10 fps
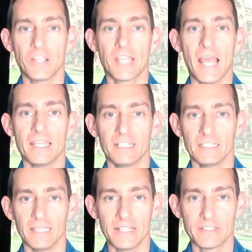Okay,
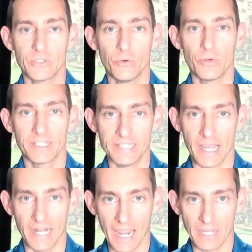let's talk
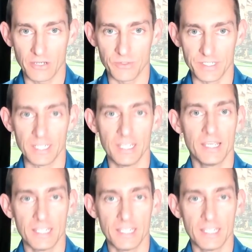data accuracy.